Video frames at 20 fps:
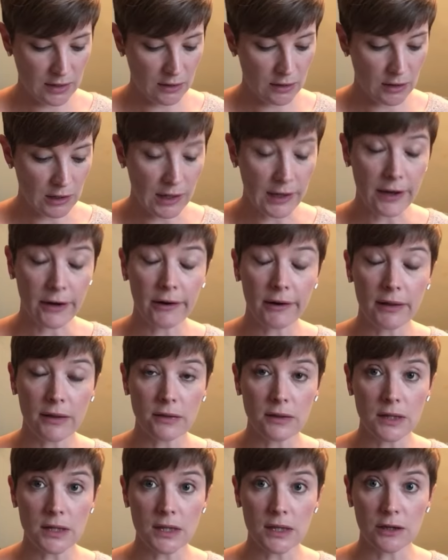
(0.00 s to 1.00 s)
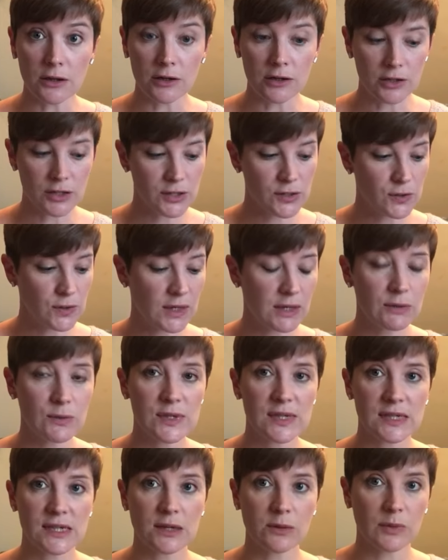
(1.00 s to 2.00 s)
earlier in the year. So that
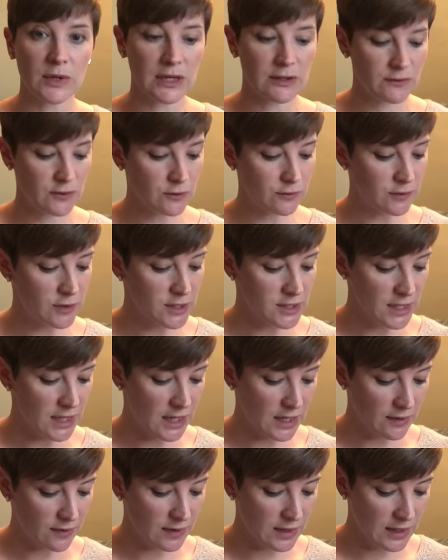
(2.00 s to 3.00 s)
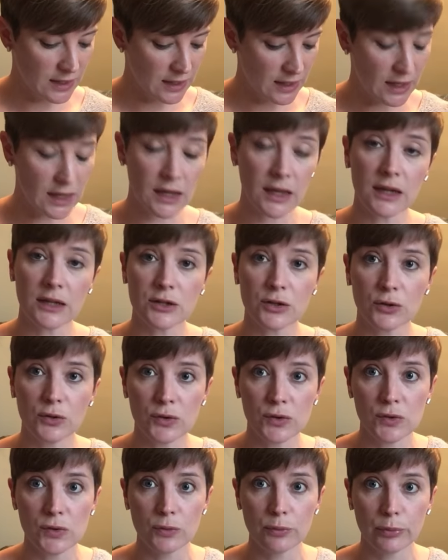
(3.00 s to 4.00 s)
was some leftovers. And then I had
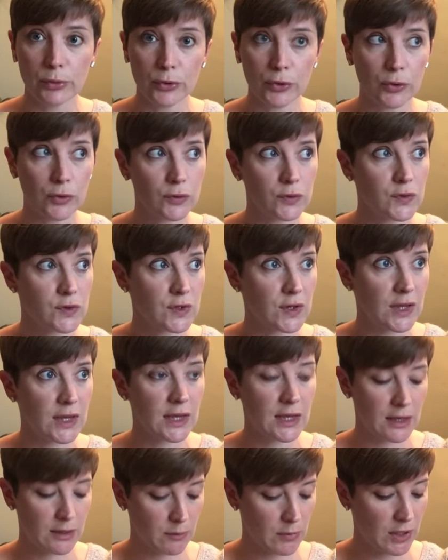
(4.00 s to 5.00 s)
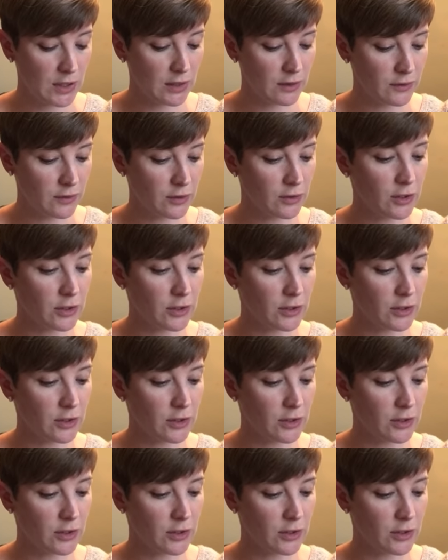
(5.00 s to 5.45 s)
also bought another